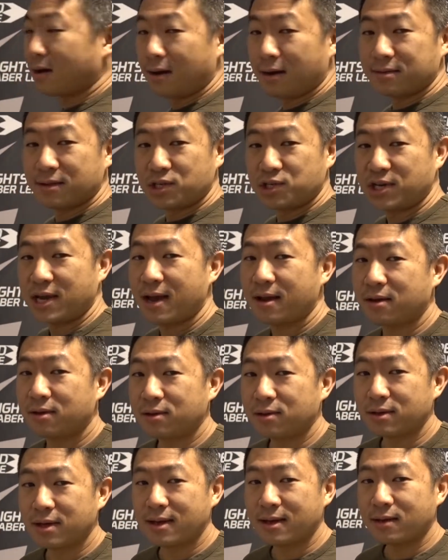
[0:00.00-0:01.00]
on the
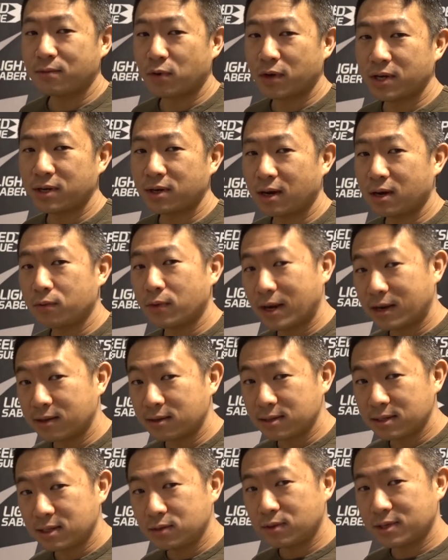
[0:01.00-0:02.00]
channel and working on it
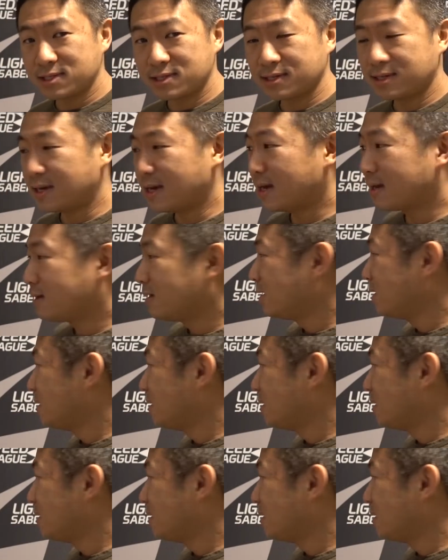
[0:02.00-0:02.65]
regularly once again.